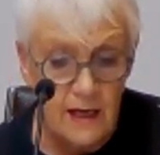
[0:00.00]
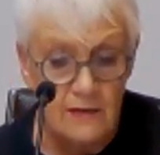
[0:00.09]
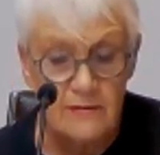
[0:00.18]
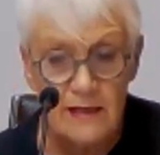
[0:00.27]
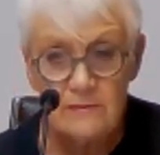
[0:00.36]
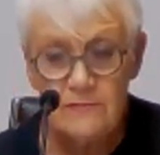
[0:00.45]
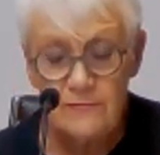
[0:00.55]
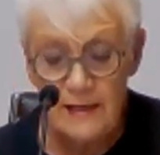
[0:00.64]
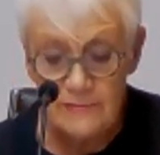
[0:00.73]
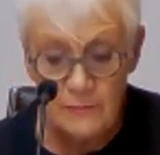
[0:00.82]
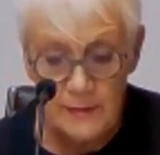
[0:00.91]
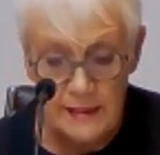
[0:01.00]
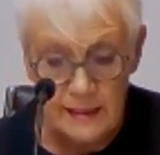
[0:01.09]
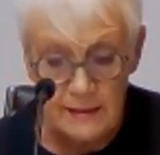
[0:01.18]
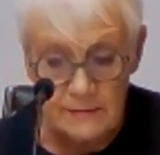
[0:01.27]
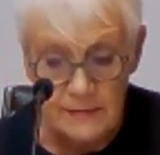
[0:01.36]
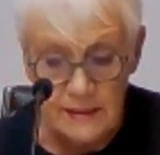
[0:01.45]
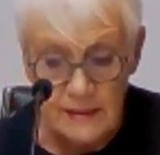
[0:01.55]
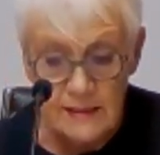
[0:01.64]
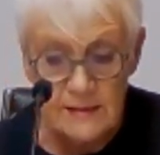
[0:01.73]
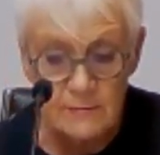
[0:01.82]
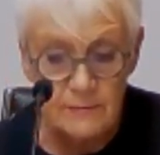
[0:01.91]
Around 5 p.m.,
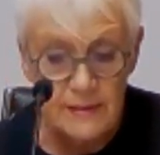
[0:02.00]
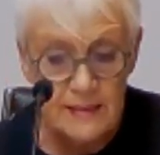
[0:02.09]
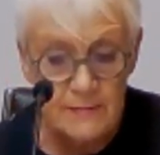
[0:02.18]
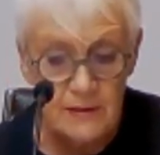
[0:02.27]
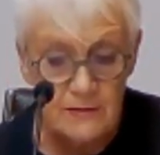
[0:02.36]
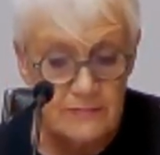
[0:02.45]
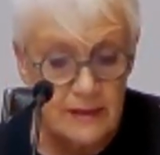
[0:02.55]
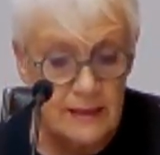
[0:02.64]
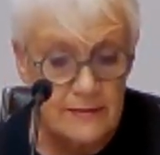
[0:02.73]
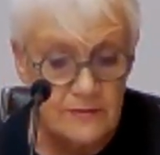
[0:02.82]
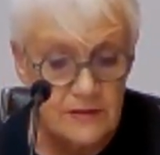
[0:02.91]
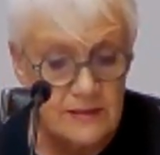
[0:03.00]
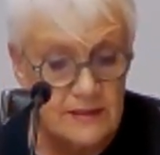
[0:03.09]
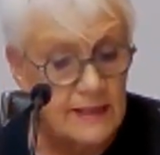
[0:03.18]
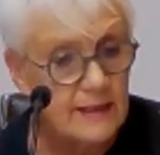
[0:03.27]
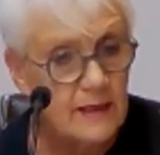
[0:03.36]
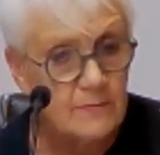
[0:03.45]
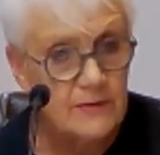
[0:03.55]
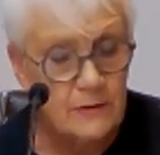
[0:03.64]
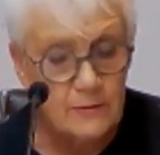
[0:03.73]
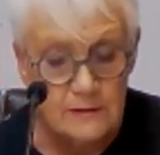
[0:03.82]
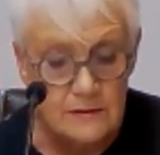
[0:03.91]
some people arrived to take up the
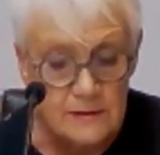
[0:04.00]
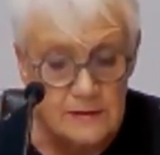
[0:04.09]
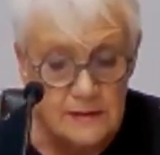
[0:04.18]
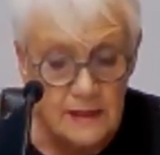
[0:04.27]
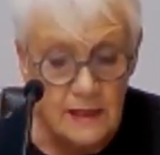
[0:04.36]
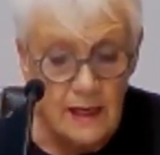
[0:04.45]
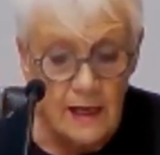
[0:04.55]
quilts